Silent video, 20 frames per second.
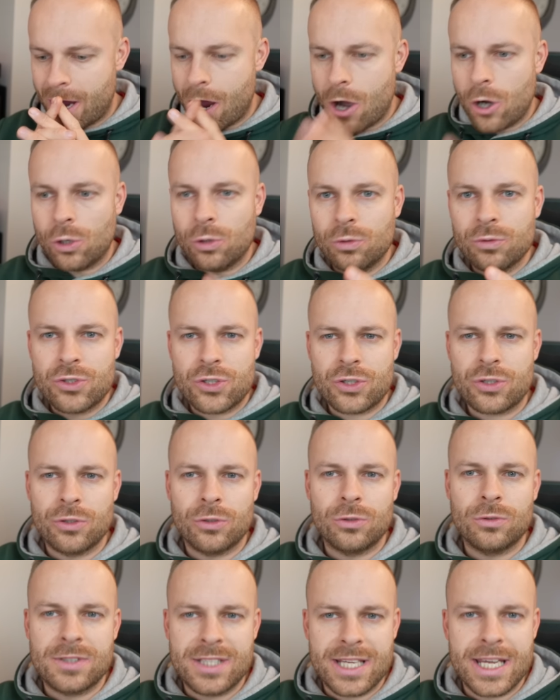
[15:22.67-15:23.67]
old
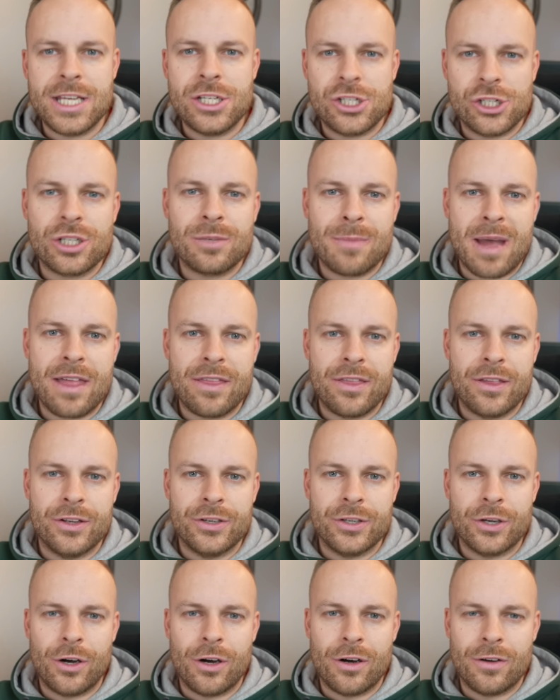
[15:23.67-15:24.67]
school teaching
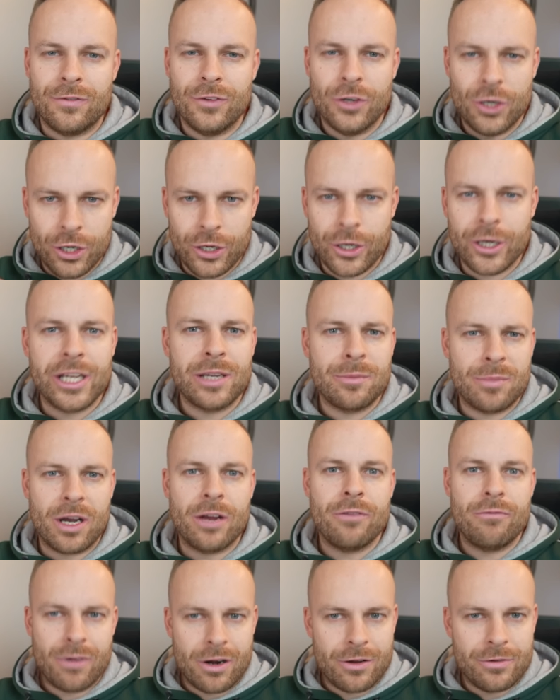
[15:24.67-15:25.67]
method of learning by
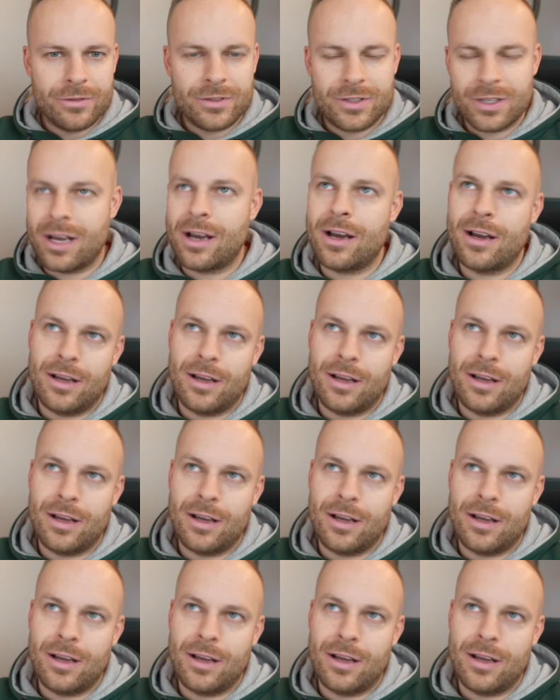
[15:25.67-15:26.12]
rote.